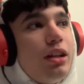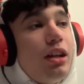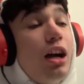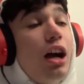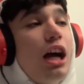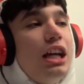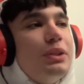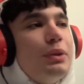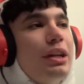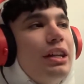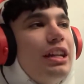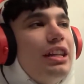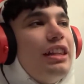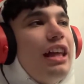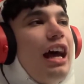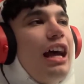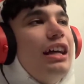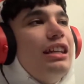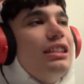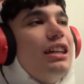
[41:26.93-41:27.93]
I read it in
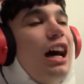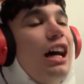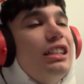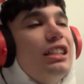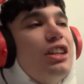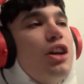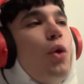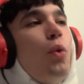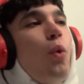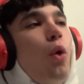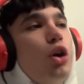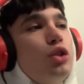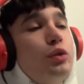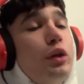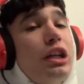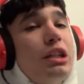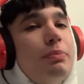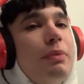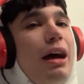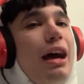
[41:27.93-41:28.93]
there, I didn't know what to
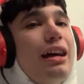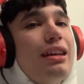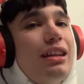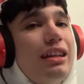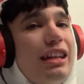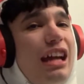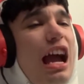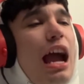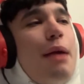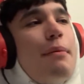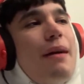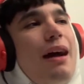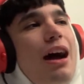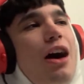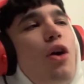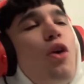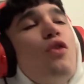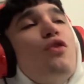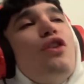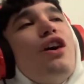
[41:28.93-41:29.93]
expect, and I came
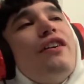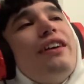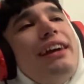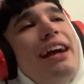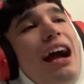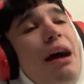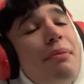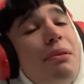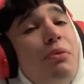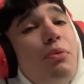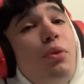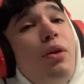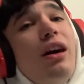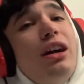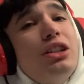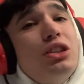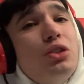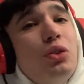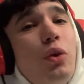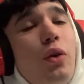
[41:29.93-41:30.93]
out very happy with what
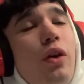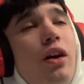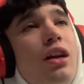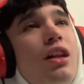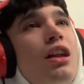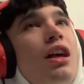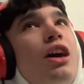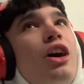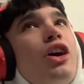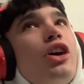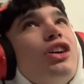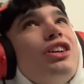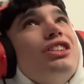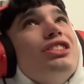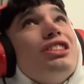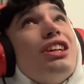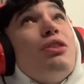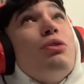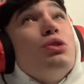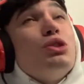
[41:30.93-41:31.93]
I saw,
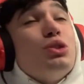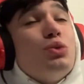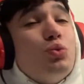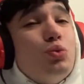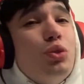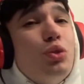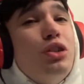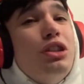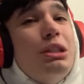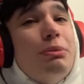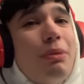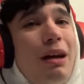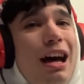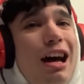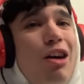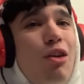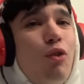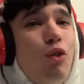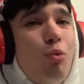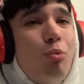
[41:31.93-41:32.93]
because it was a really
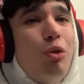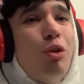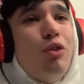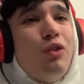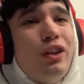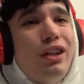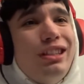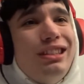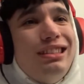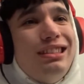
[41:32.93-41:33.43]
powerful movie.